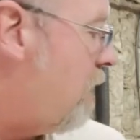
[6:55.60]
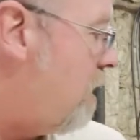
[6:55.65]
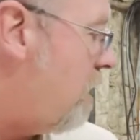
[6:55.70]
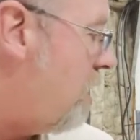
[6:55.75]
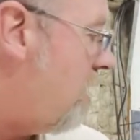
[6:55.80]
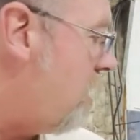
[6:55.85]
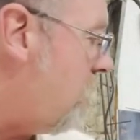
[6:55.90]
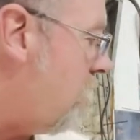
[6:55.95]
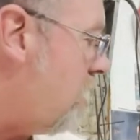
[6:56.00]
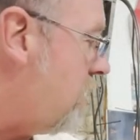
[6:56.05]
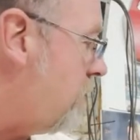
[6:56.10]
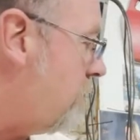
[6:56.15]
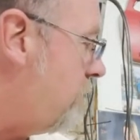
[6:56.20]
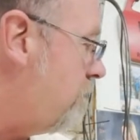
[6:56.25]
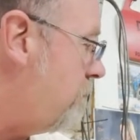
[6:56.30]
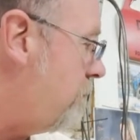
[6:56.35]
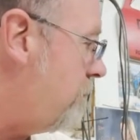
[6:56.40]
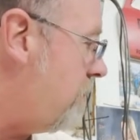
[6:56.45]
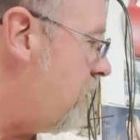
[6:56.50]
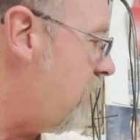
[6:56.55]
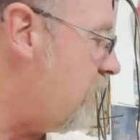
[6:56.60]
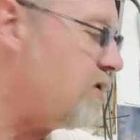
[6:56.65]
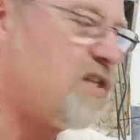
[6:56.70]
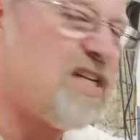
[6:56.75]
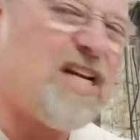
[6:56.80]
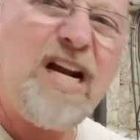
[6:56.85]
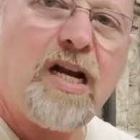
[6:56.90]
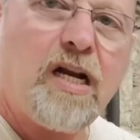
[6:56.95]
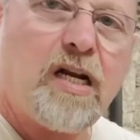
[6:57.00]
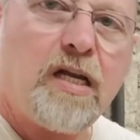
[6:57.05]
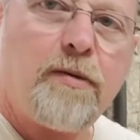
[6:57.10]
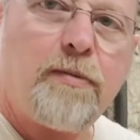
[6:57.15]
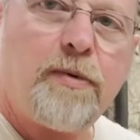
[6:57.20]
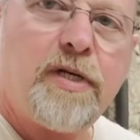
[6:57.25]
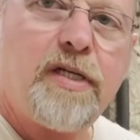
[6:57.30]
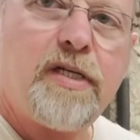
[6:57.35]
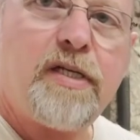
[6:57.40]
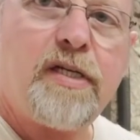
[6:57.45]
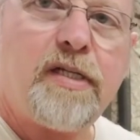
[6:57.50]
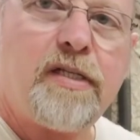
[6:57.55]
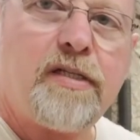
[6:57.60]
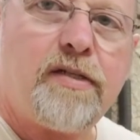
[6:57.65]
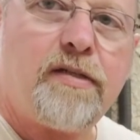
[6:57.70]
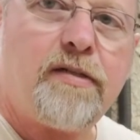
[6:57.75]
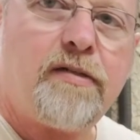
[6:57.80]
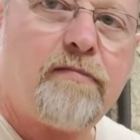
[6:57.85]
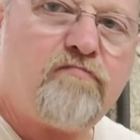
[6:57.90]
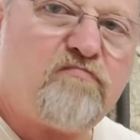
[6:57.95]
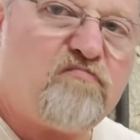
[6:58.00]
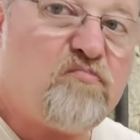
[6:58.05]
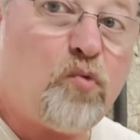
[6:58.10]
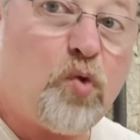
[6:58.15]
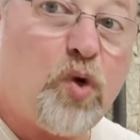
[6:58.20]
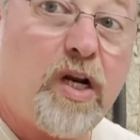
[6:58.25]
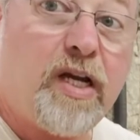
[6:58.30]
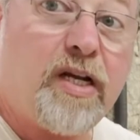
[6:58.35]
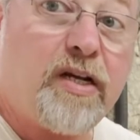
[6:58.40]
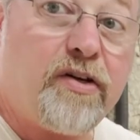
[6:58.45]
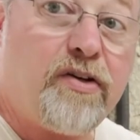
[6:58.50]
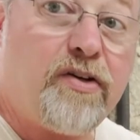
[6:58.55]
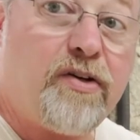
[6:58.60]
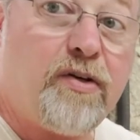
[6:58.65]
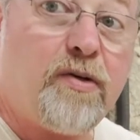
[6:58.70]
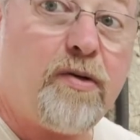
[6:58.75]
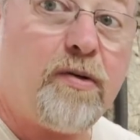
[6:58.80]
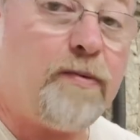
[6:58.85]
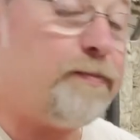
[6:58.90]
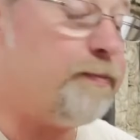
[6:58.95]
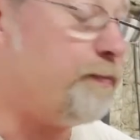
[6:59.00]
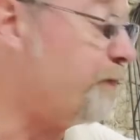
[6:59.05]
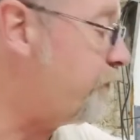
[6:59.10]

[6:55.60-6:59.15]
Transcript: I was kind of limited in what I could do.